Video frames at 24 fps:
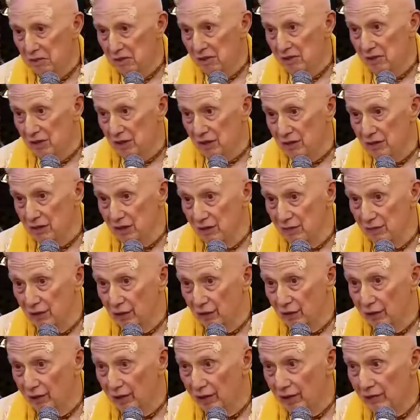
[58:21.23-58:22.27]
says even a
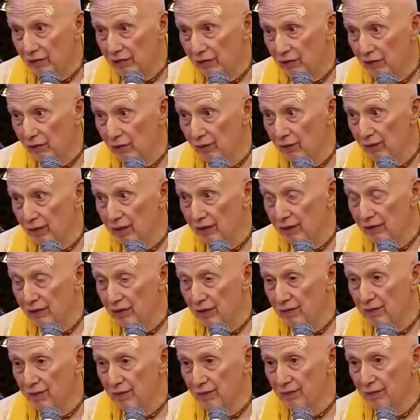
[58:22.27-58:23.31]
great soul, when they
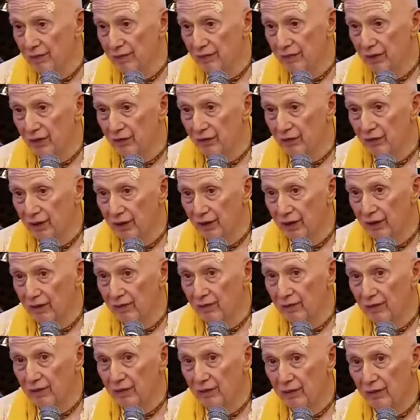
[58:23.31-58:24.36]
see people suffering in
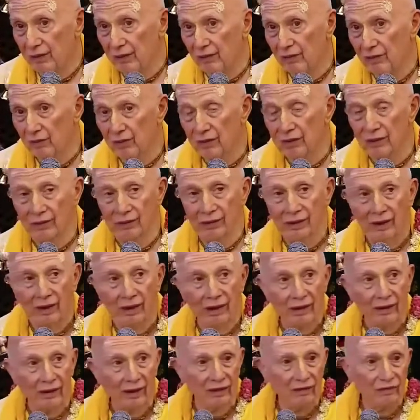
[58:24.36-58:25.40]
the material world,
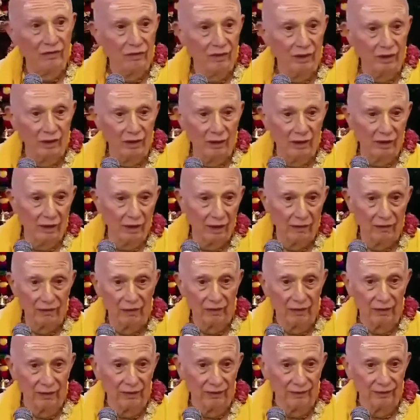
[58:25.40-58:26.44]
they feel
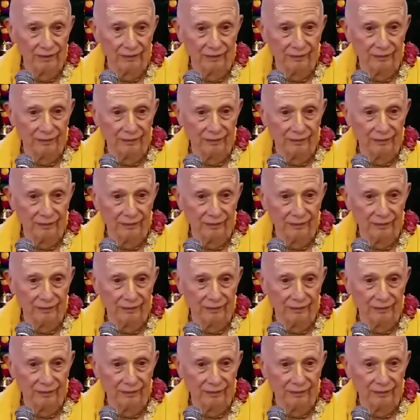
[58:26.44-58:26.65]
unhappy.